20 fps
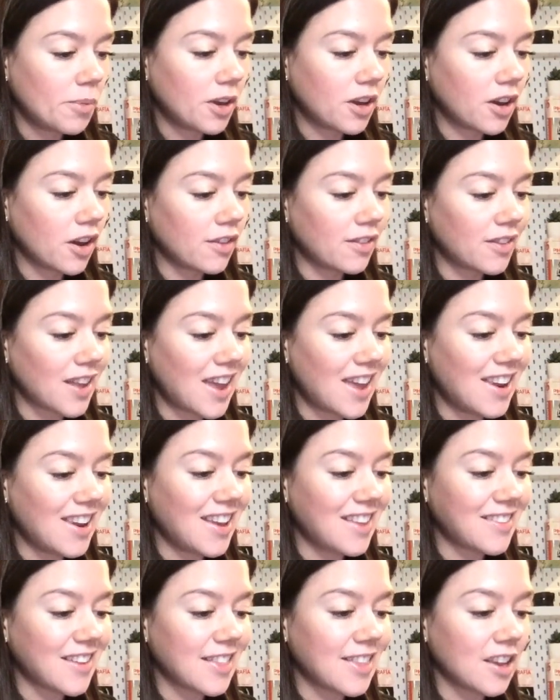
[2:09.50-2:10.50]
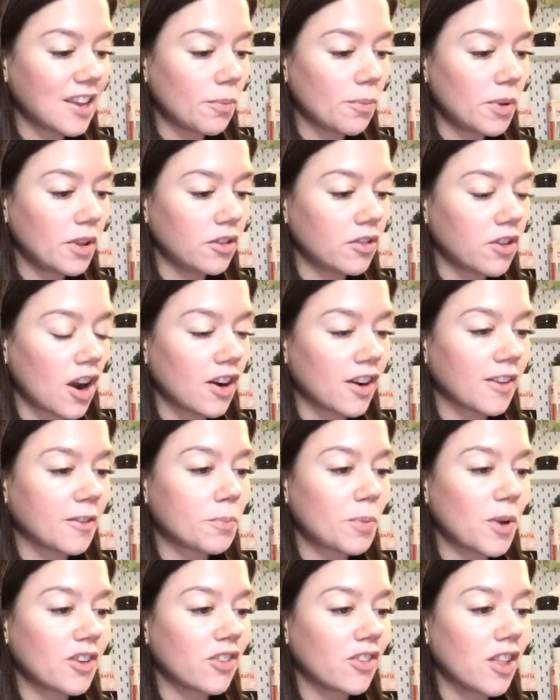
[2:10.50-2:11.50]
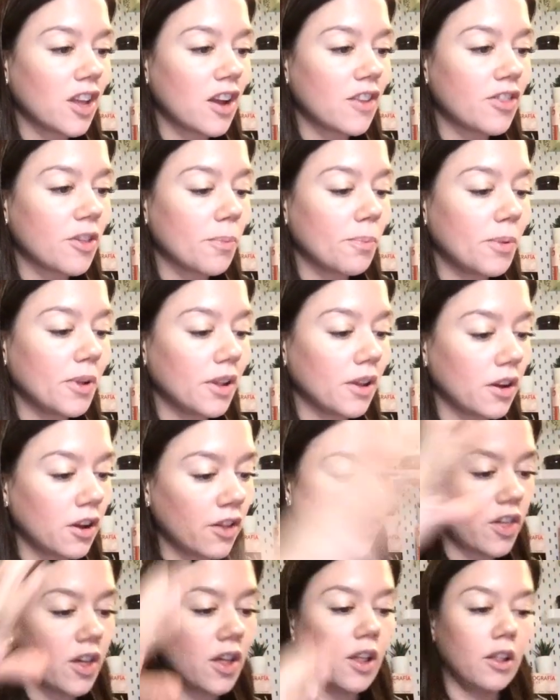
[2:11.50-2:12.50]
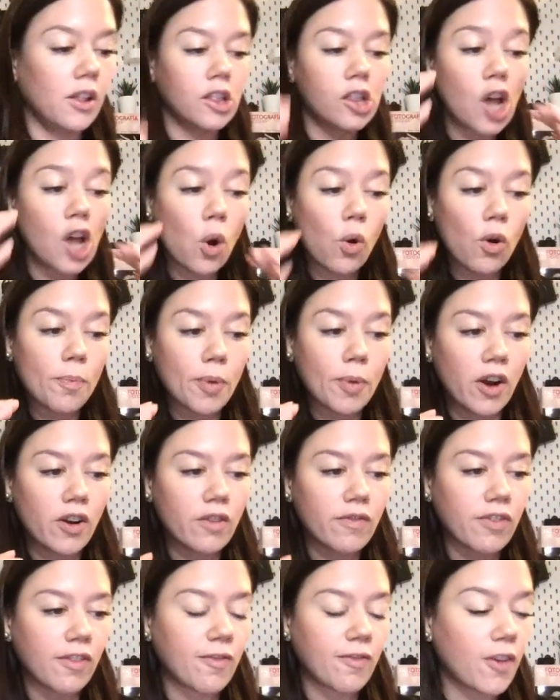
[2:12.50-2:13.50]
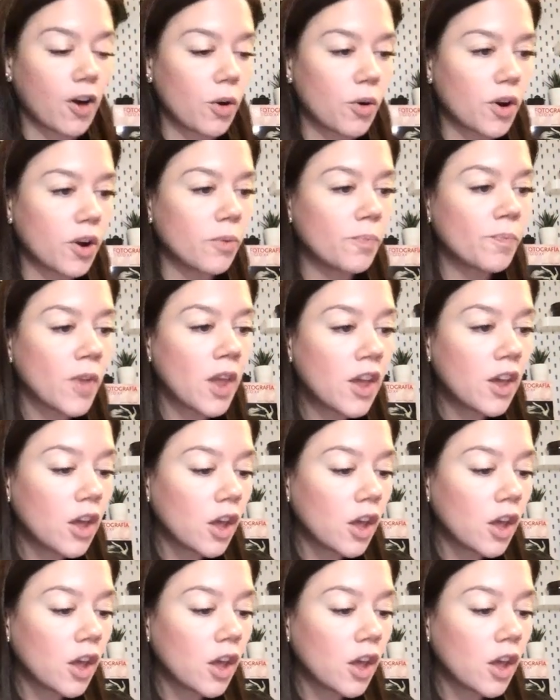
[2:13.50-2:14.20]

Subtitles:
because it is a little bit dark, especially on the lower part of the photo,